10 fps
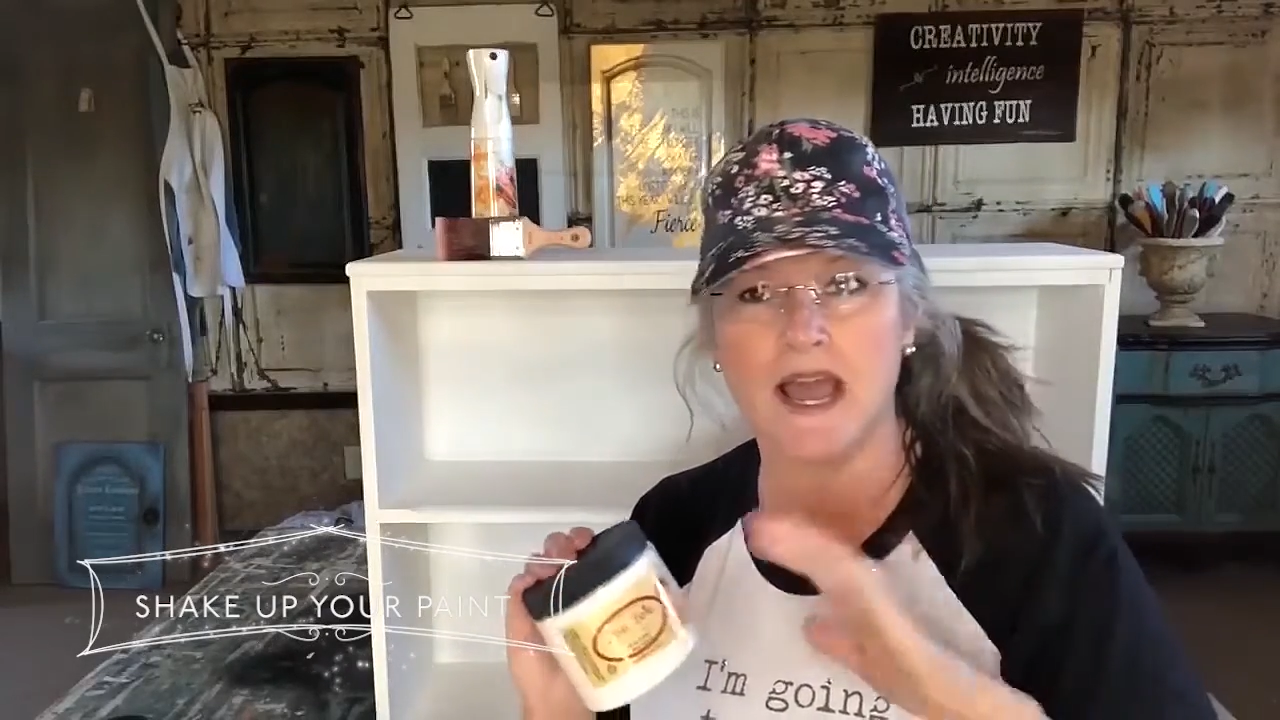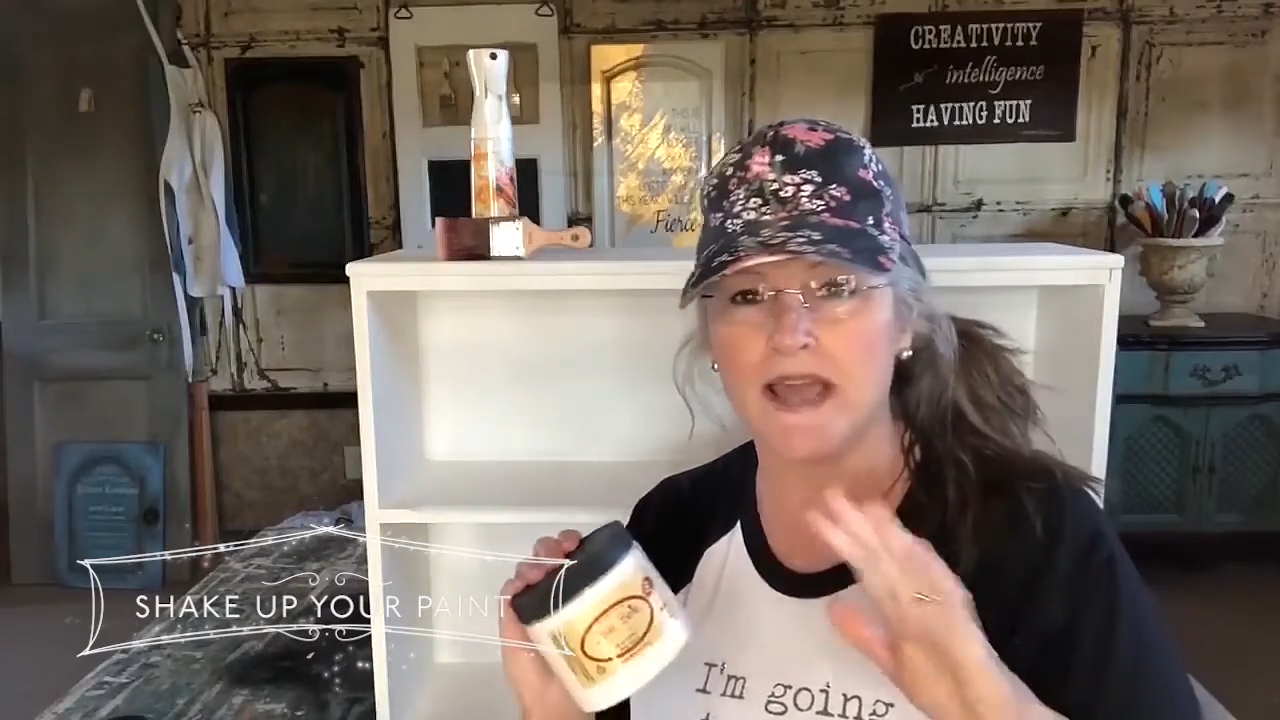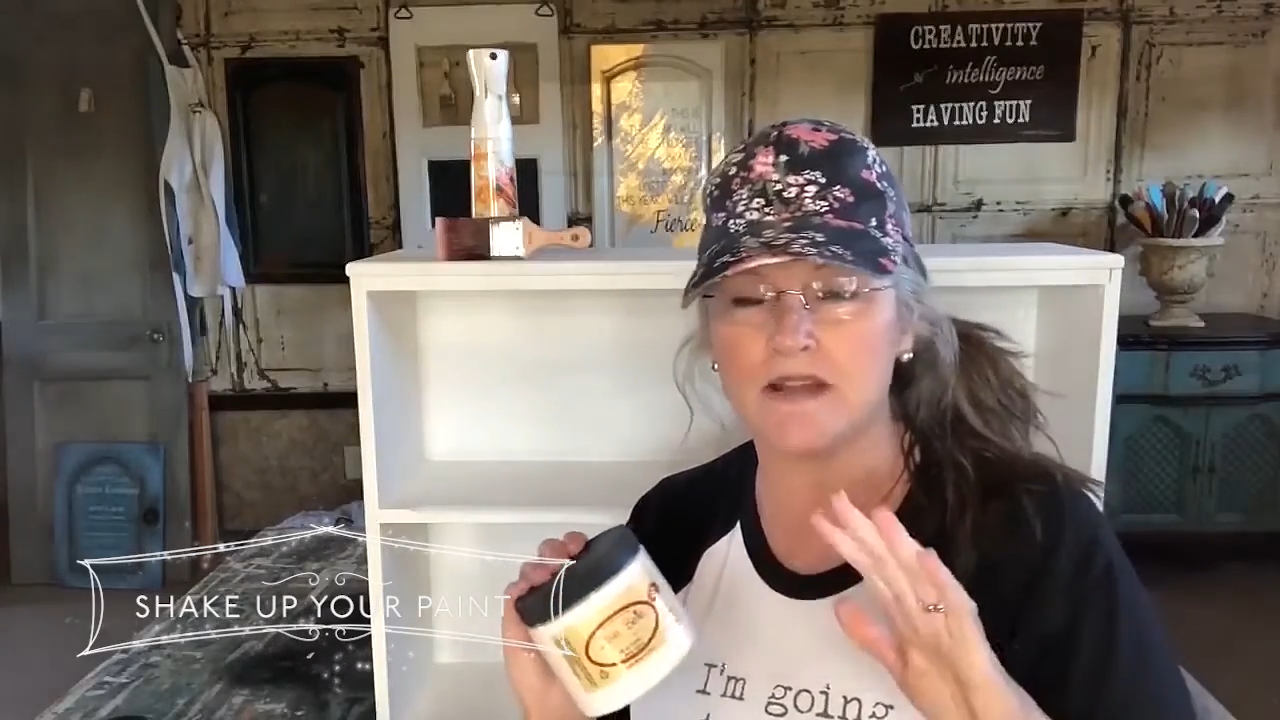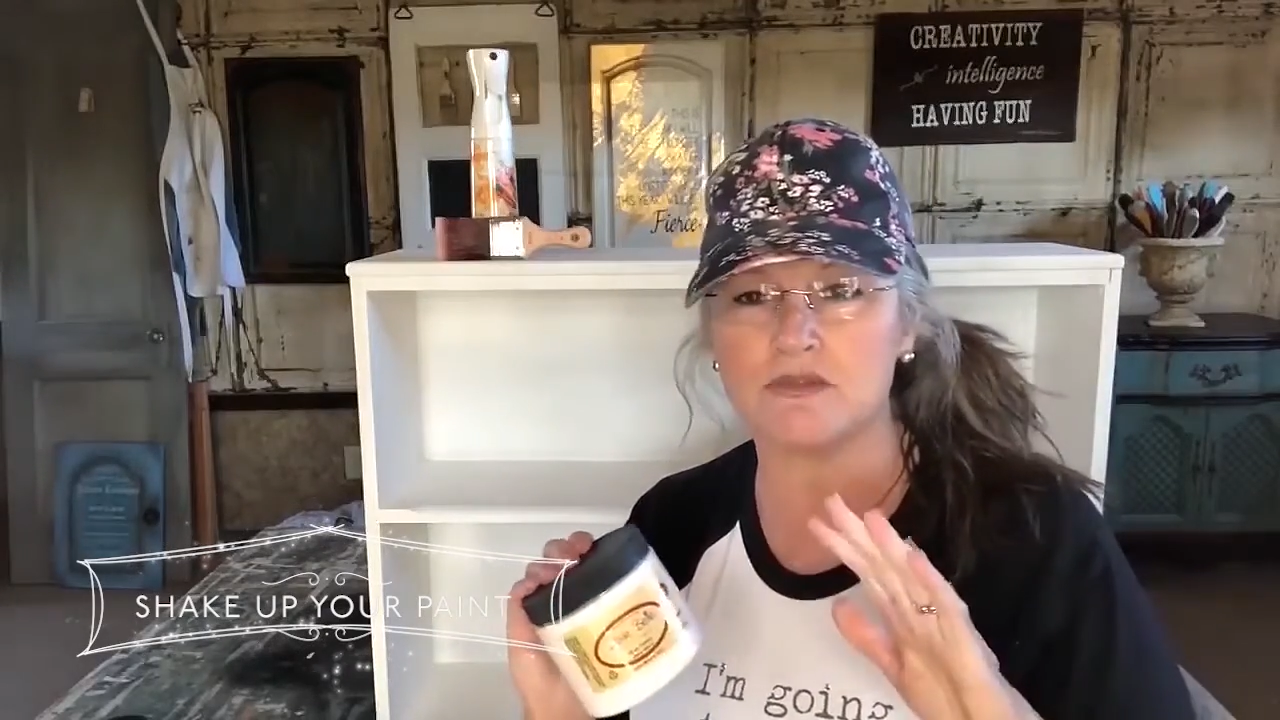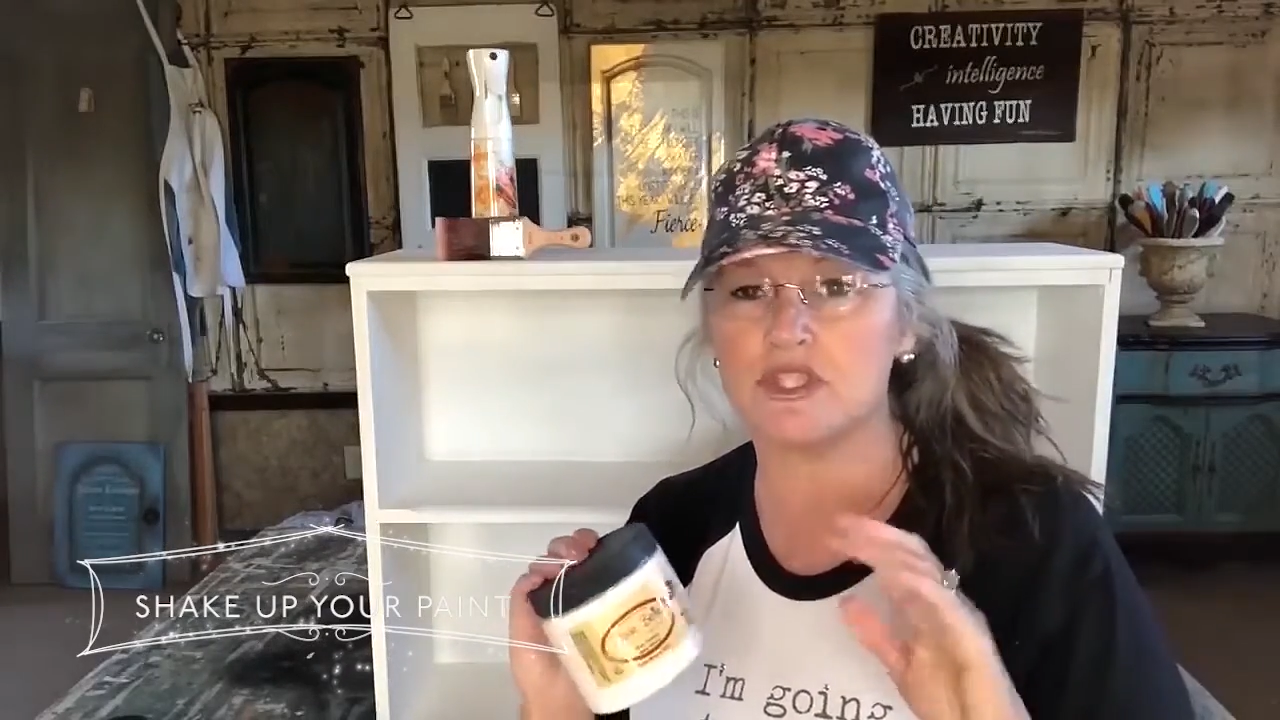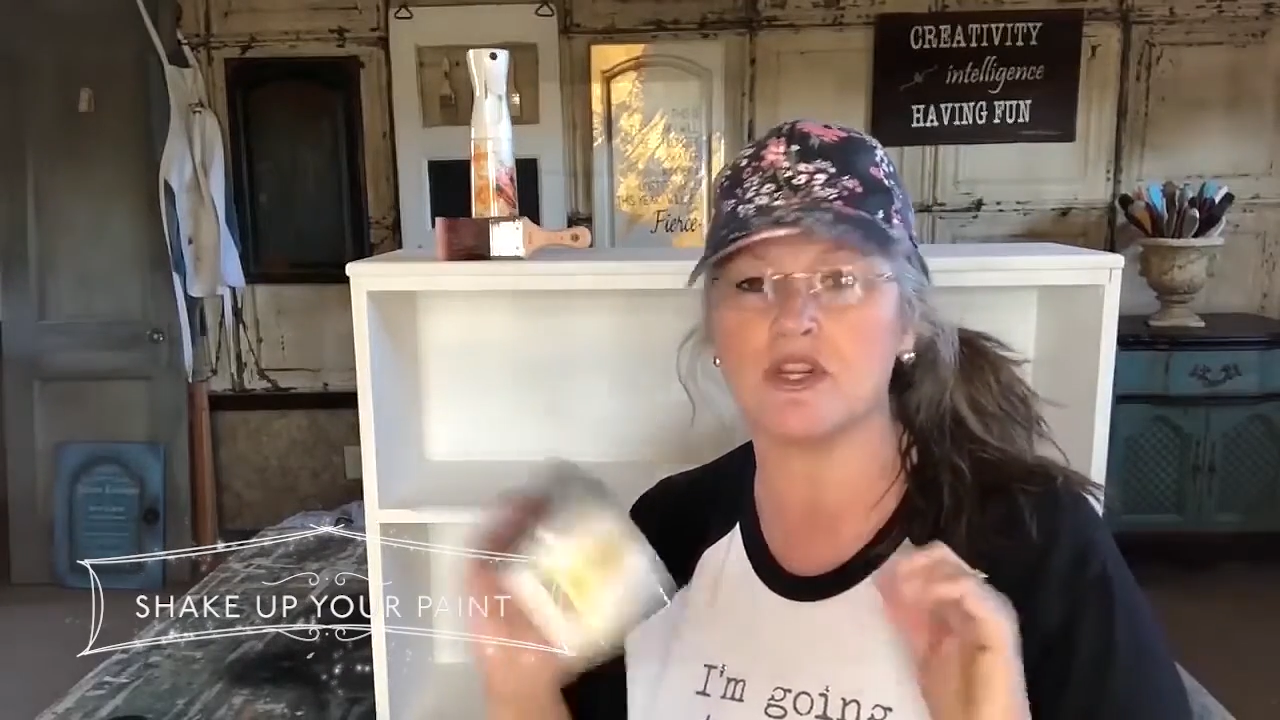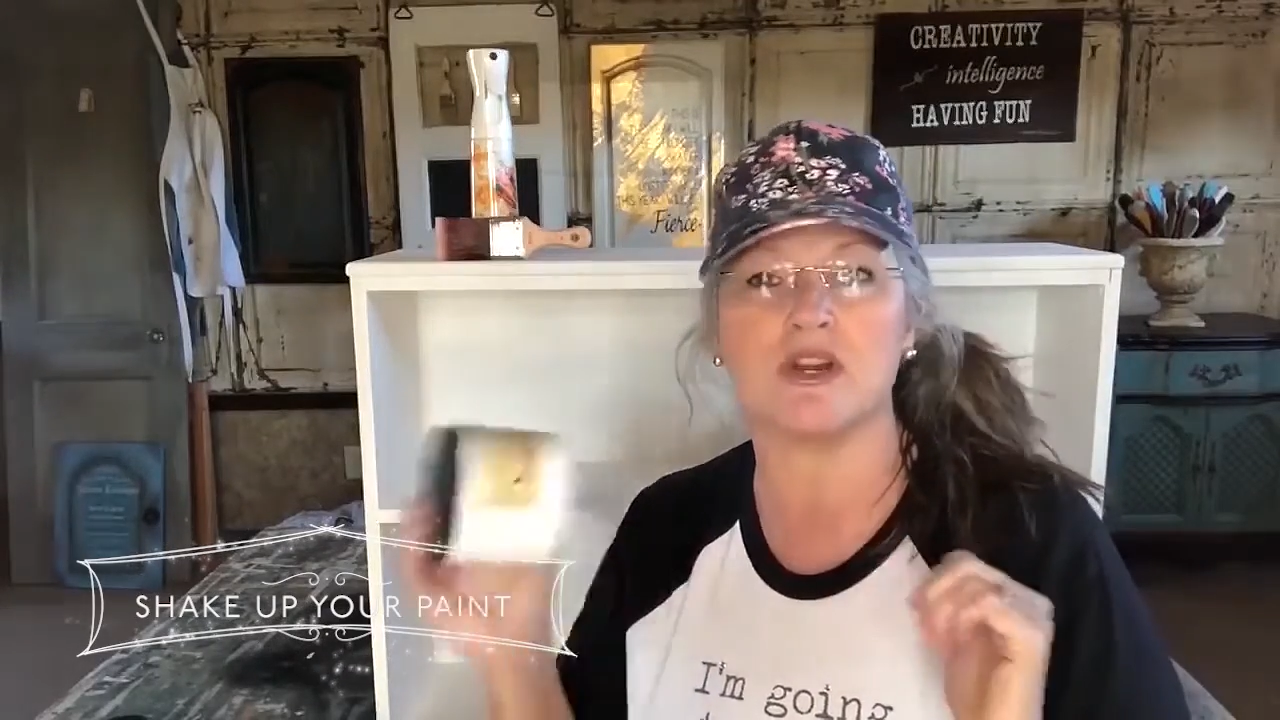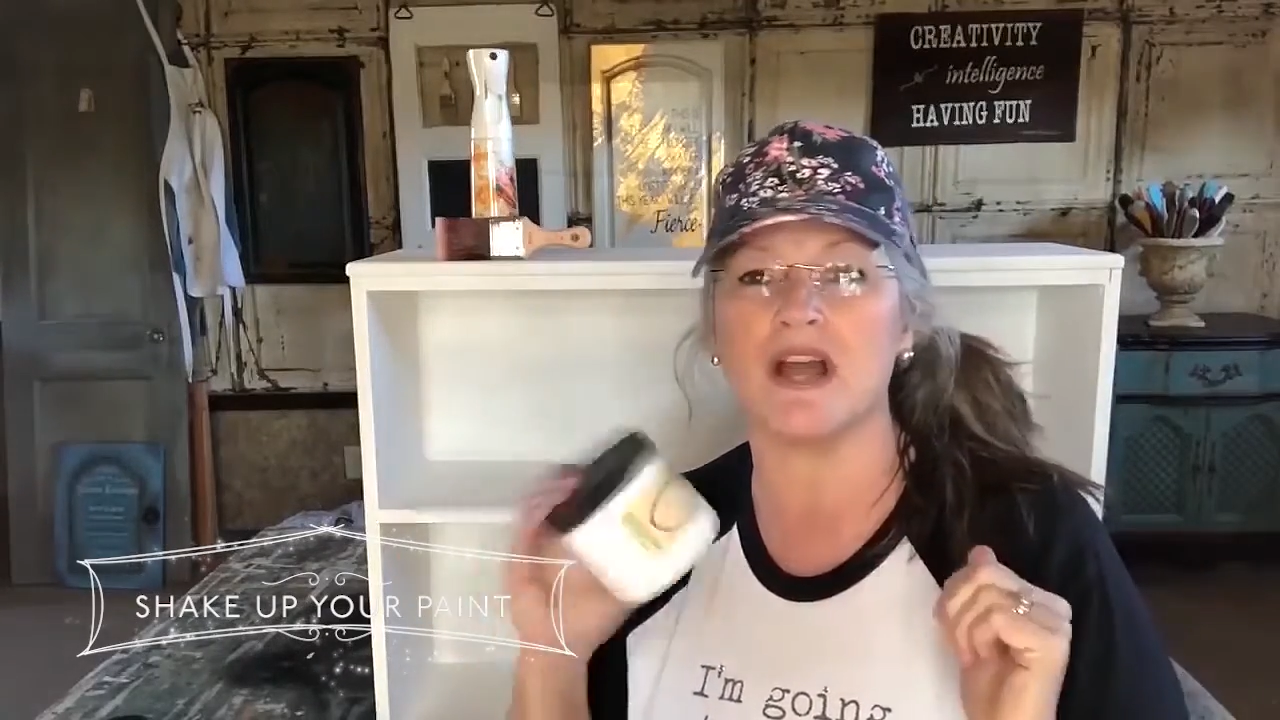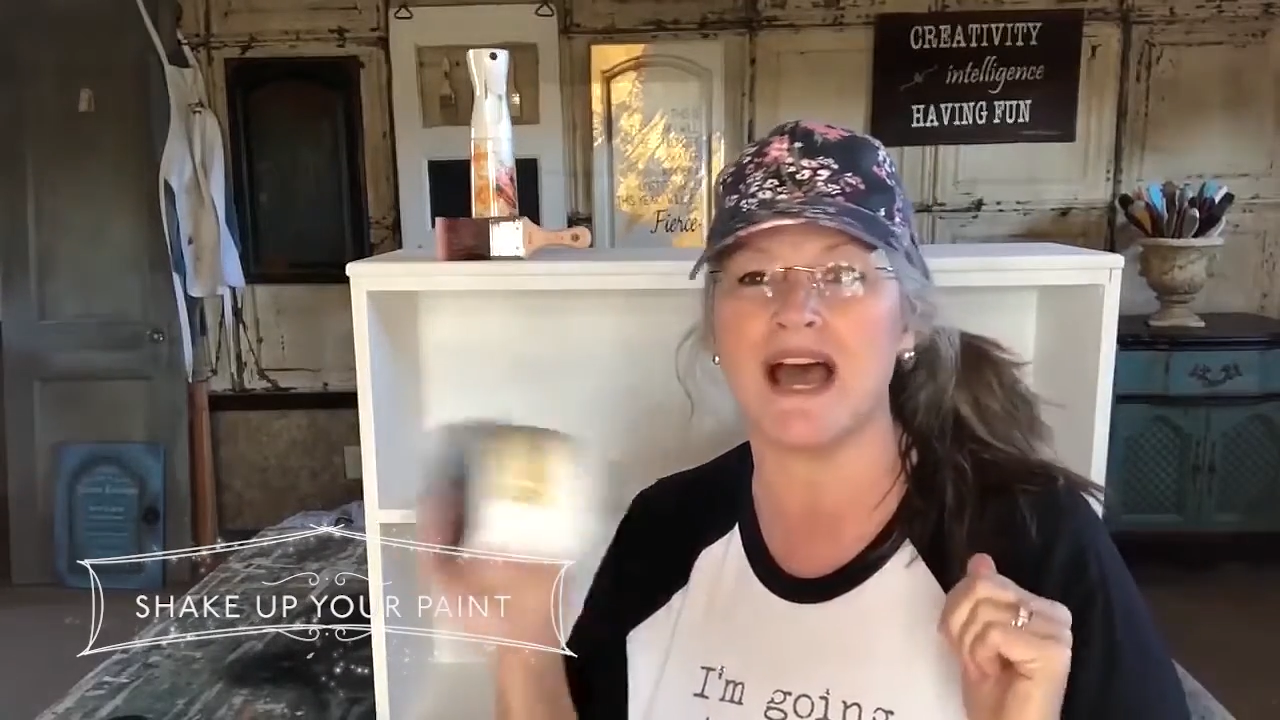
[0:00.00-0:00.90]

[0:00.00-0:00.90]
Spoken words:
I don't stir,